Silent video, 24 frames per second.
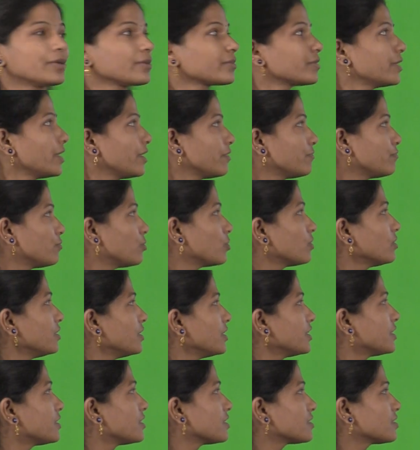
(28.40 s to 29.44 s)
Therefore,
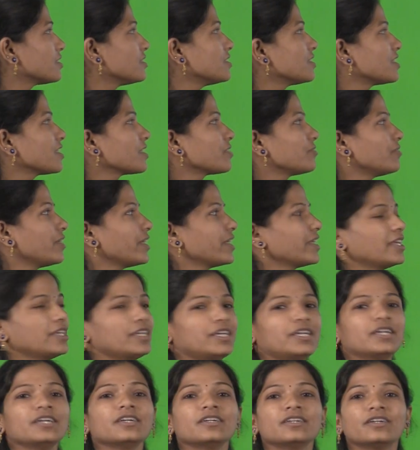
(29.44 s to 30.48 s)
it doesn't require
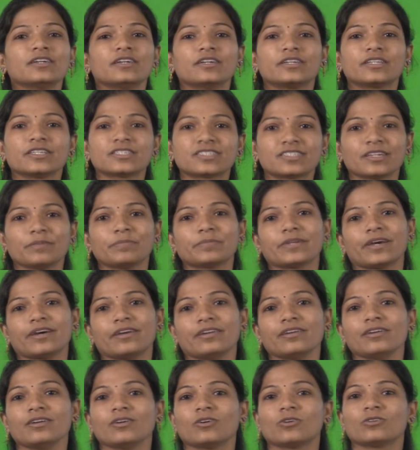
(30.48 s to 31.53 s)
any
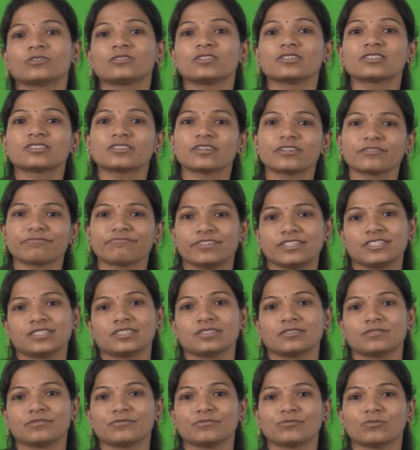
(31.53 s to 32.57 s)
receptor on the surface
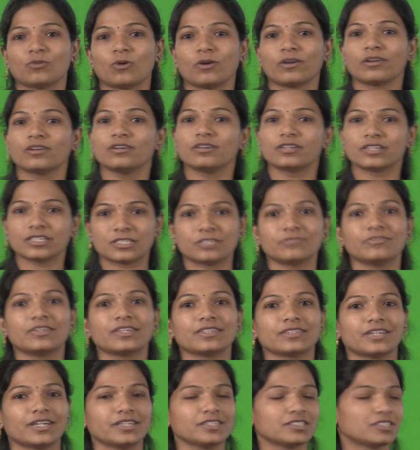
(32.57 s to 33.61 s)
for
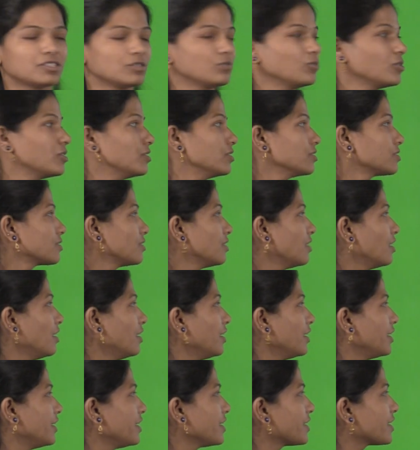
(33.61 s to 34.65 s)
receiving that stimulus.
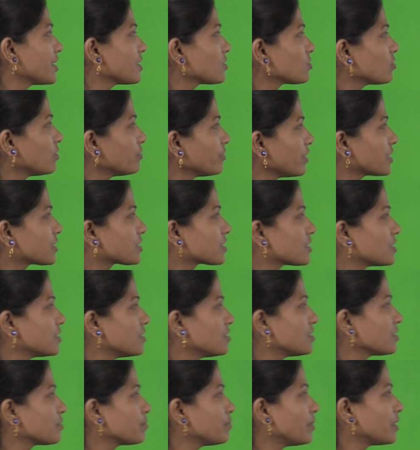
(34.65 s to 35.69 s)
In case of
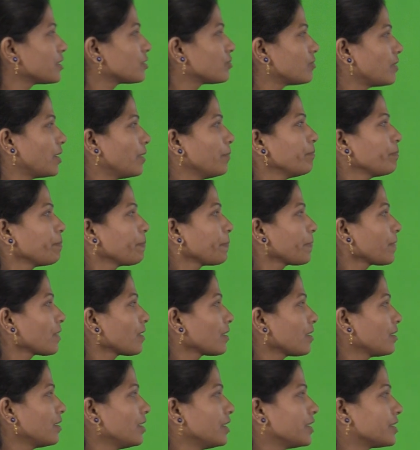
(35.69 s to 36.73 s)
extrinsic pathway,
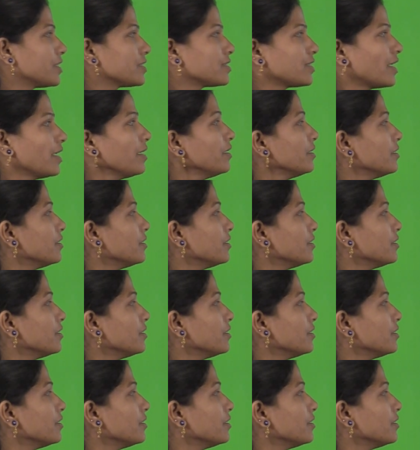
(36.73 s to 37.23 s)
it is a